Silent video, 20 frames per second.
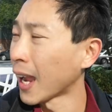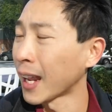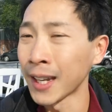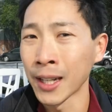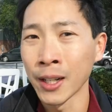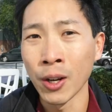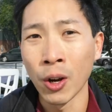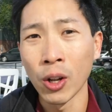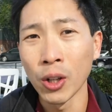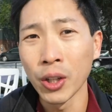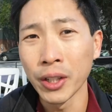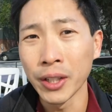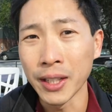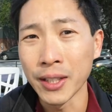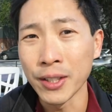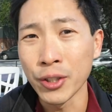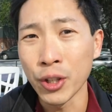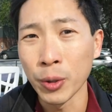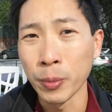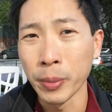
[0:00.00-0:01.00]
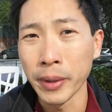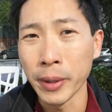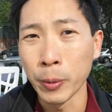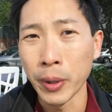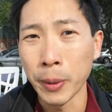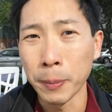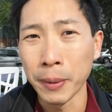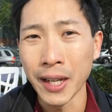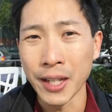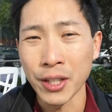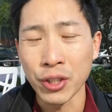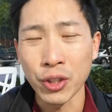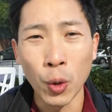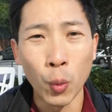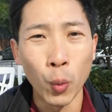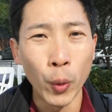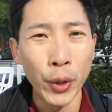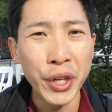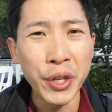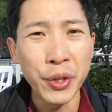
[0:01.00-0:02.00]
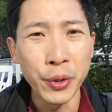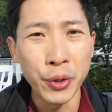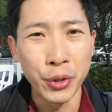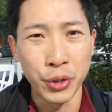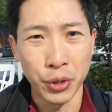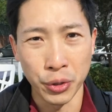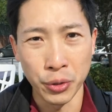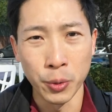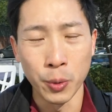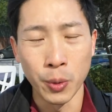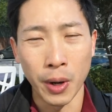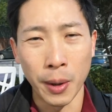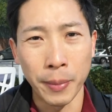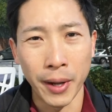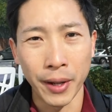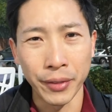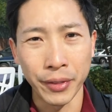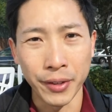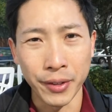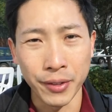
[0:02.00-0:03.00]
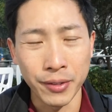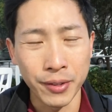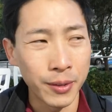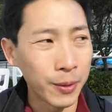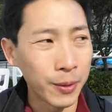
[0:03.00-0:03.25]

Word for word: and then all of these could be replaced. So what do you do about this?